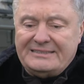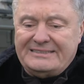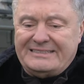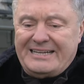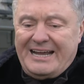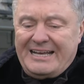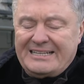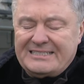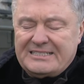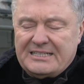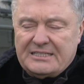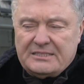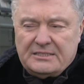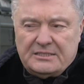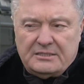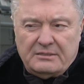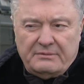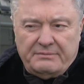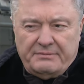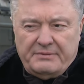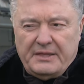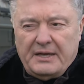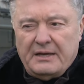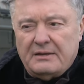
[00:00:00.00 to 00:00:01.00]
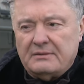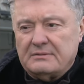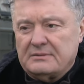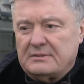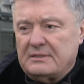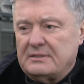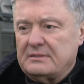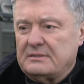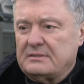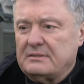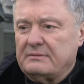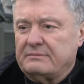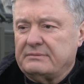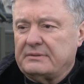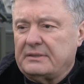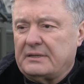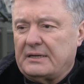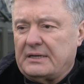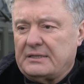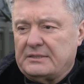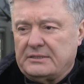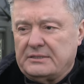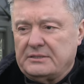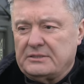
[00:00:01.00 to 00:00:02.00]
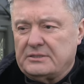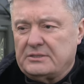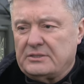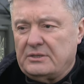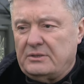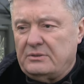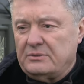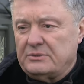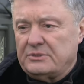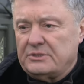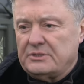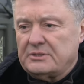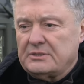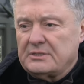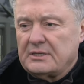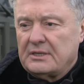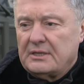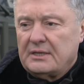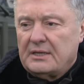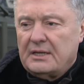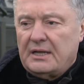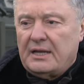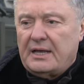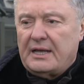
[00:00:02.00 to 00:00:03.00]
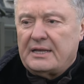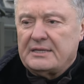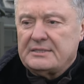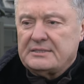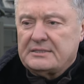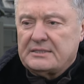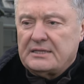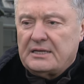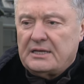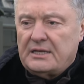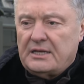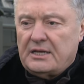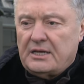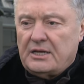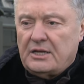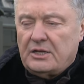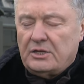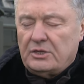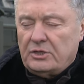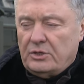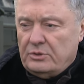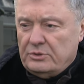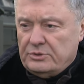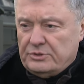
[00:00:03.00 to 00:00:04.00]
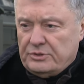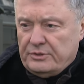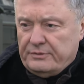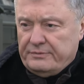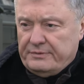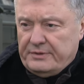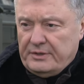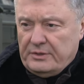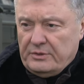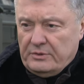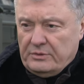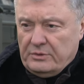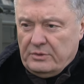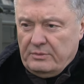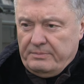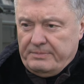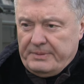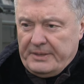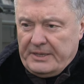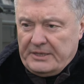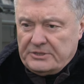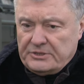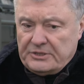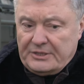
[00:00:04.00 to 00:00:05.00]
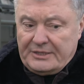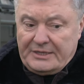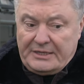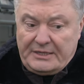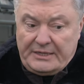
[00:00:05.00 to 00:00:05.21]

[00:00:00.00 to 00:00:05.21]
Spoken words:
dozens of thousands of Russian soldiers as a launch of the occupation.